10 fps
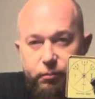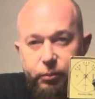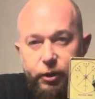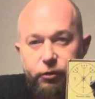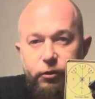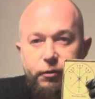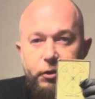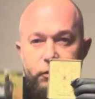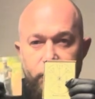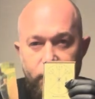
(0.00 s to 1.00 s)
picture of your
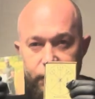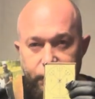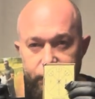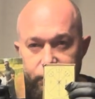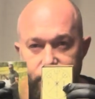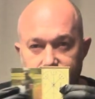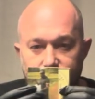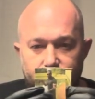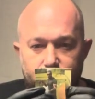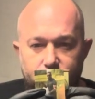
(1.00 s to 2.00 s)
target,
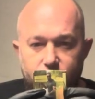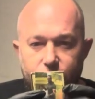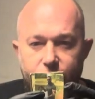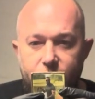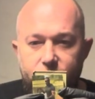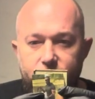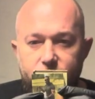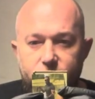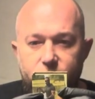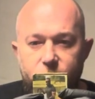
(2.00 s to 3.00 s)
super glue that
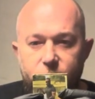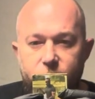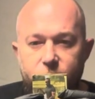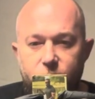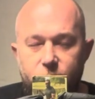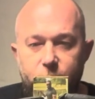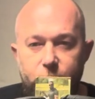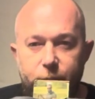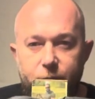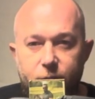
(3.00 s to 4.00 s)
to the sigil of
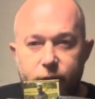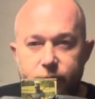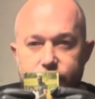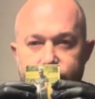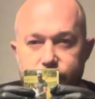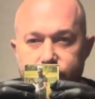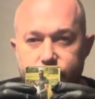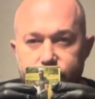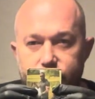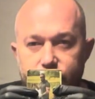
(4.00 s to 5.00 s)
Pombagira
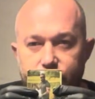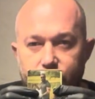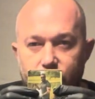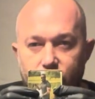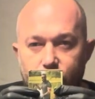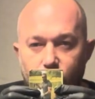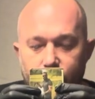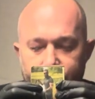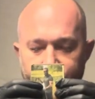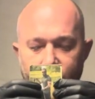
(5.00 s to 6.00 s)
and your cardboard.
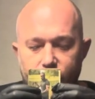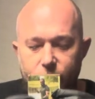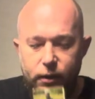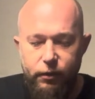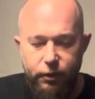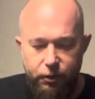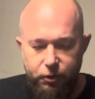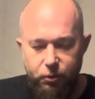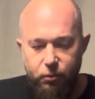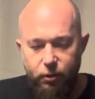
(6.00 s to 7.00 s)
Then
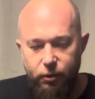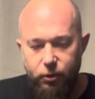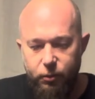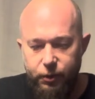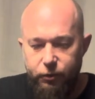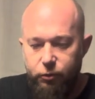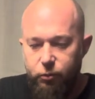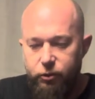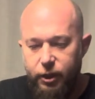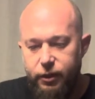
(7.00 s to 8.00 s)
you are going to
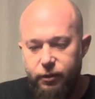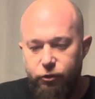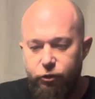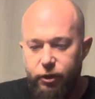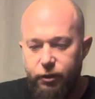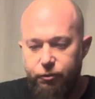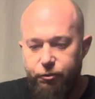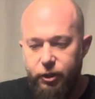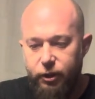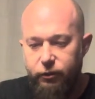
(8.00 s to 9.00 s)
take the chicken
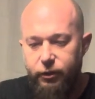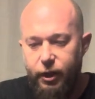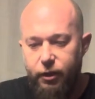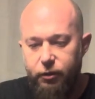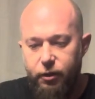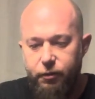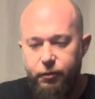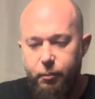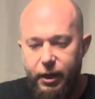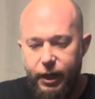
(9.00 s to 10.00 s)
feet out of
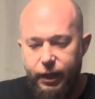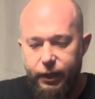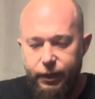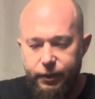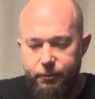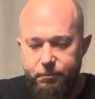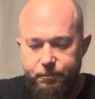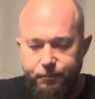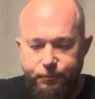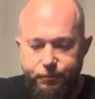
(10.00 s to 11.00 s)
the bag.
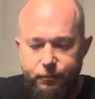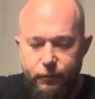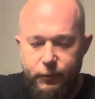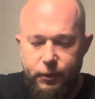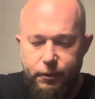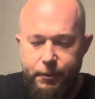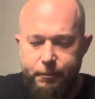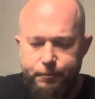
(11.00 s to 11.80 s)
Right.